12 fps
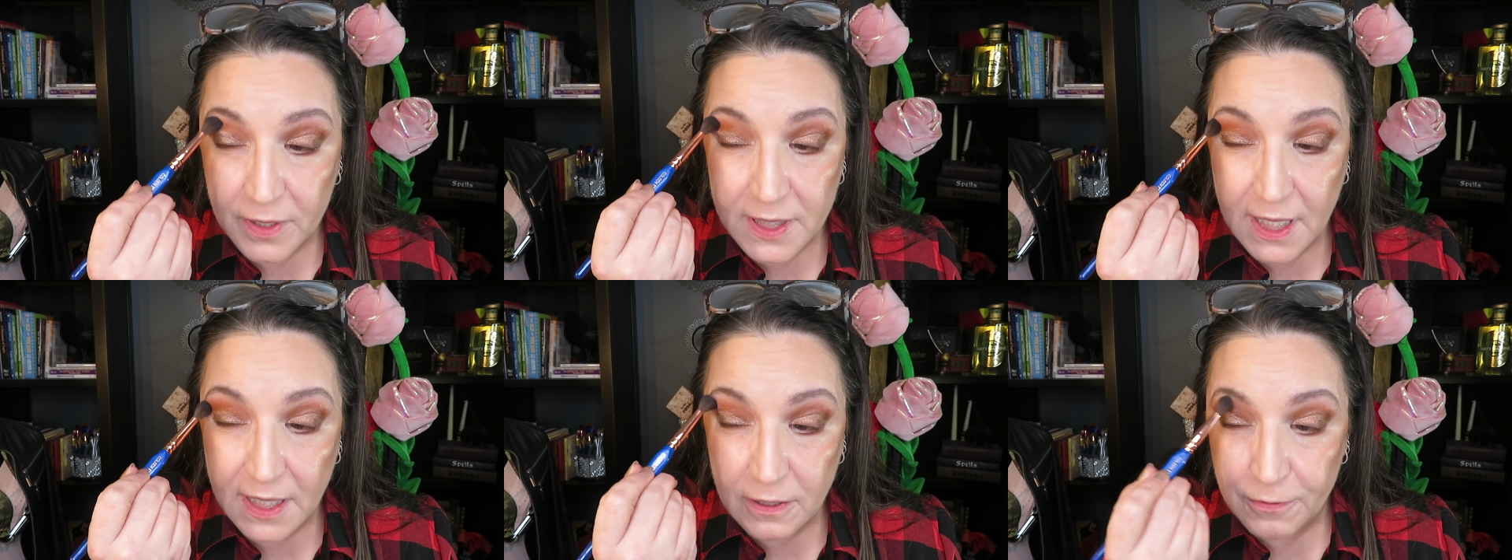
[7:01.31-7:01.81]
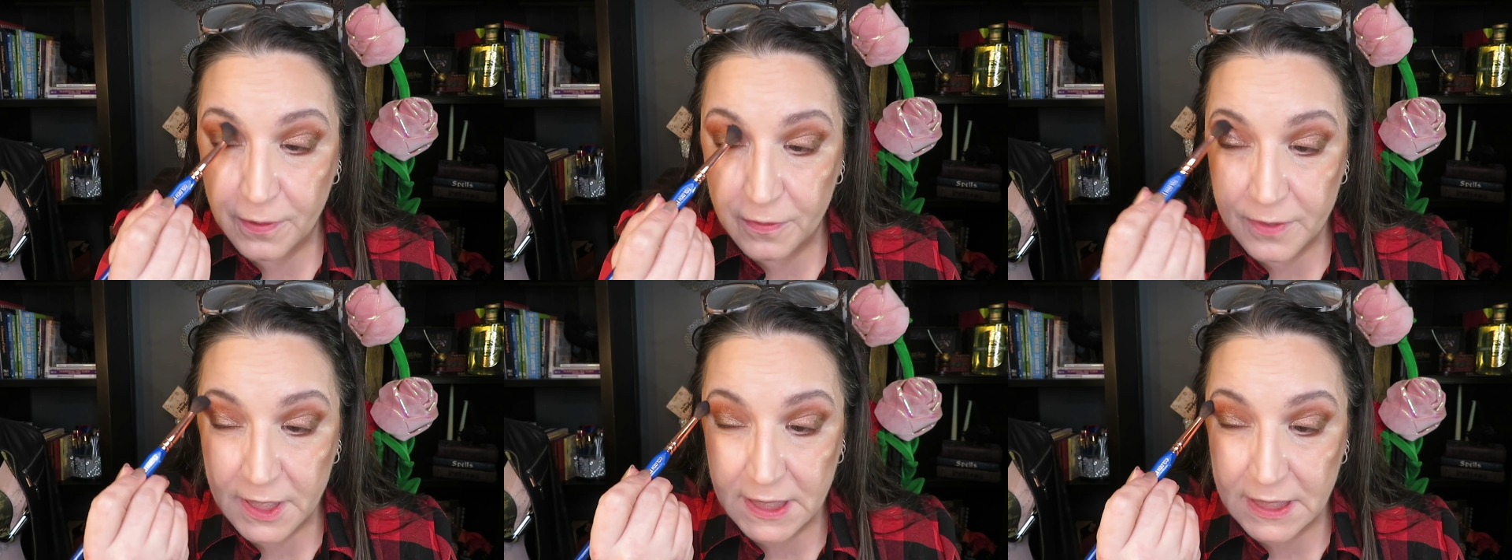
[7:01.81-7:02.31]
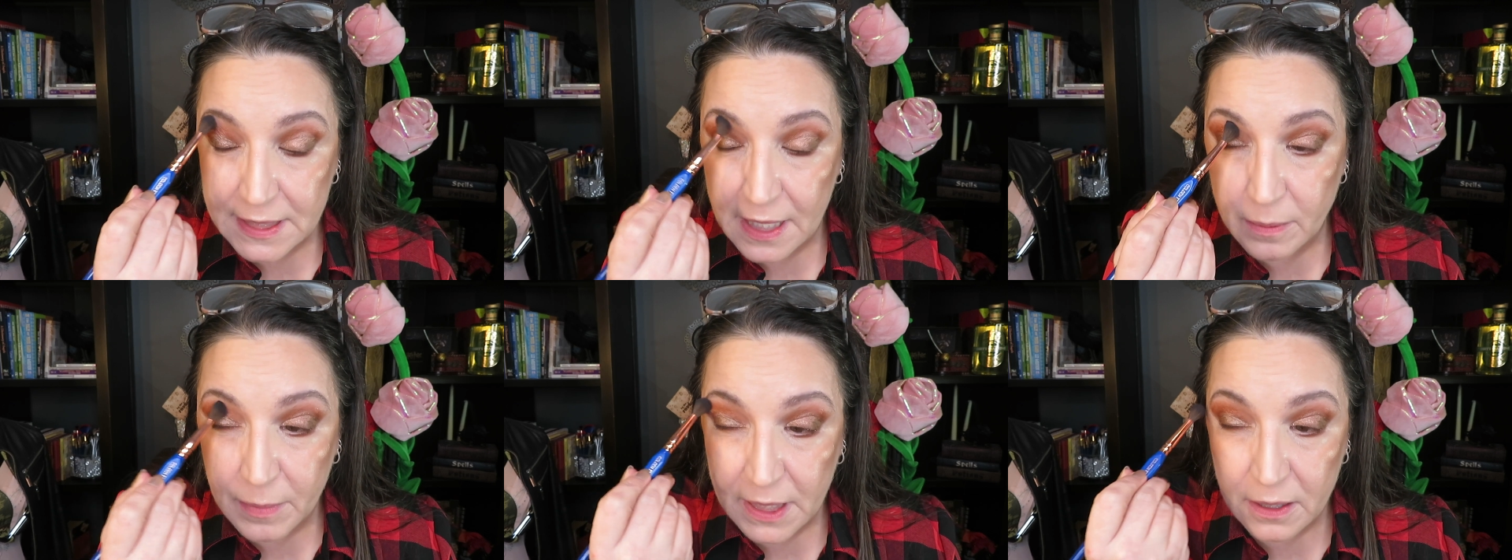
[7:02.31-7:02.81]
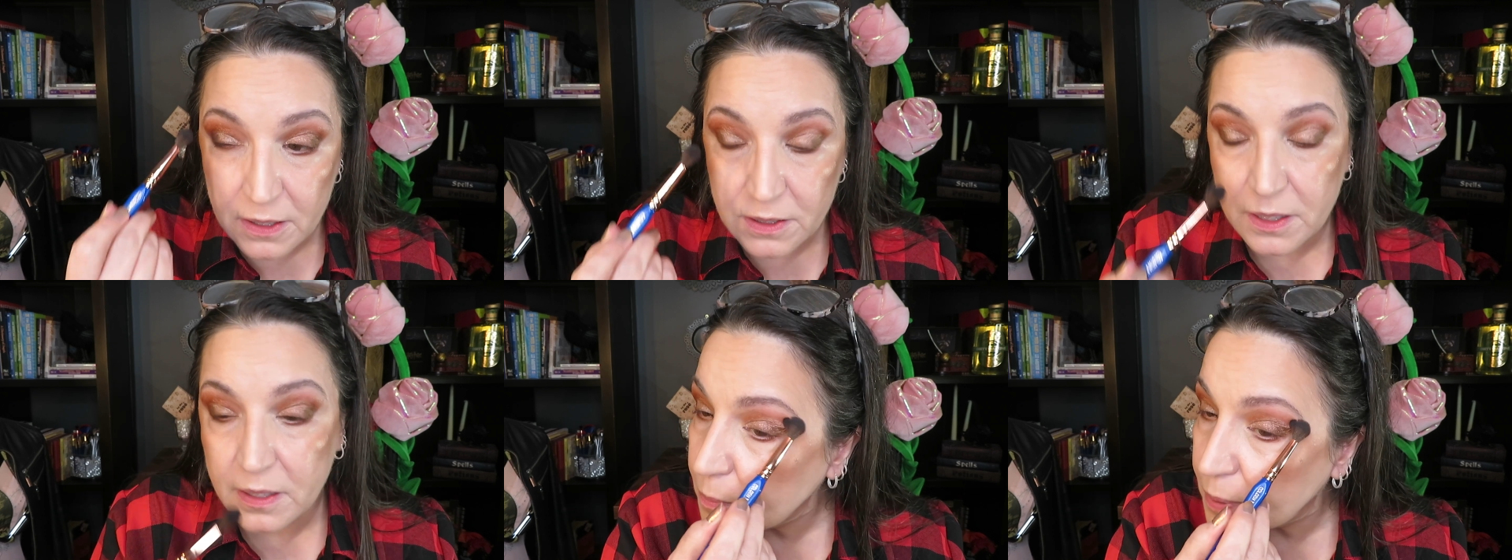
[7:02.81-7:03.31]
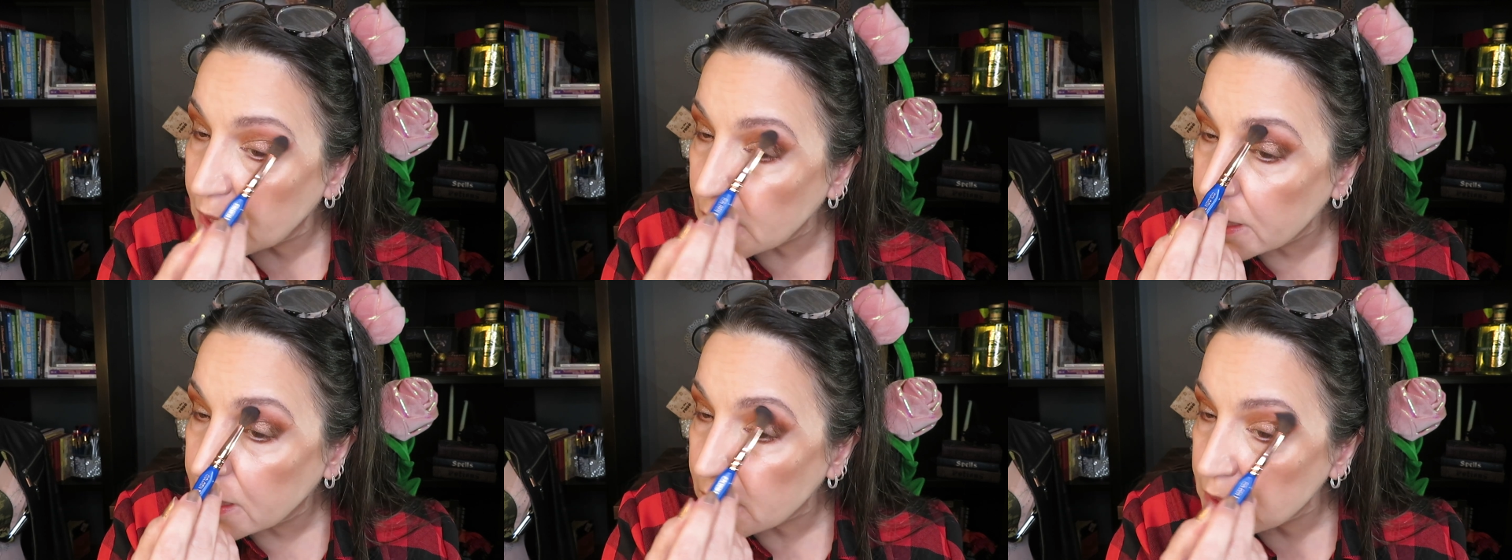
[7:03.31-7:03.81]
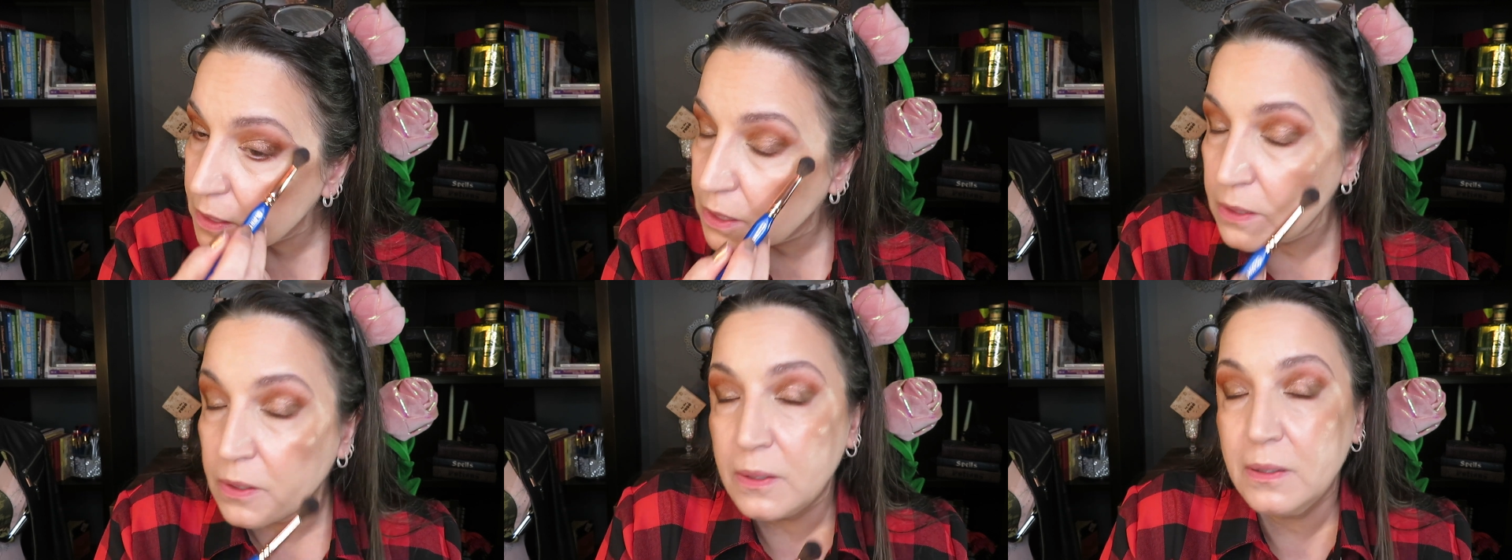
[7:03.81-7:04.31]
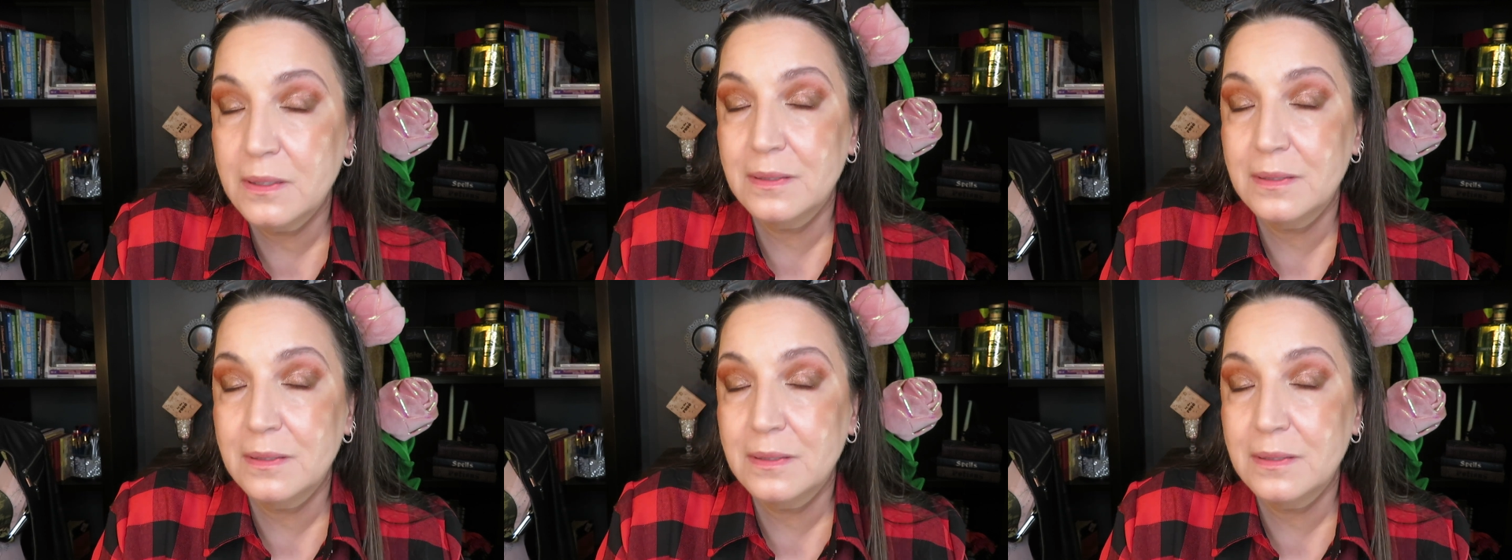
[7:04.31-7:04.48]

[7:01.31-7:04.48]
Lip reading: 10 to 15 centimeters. We barely got 2.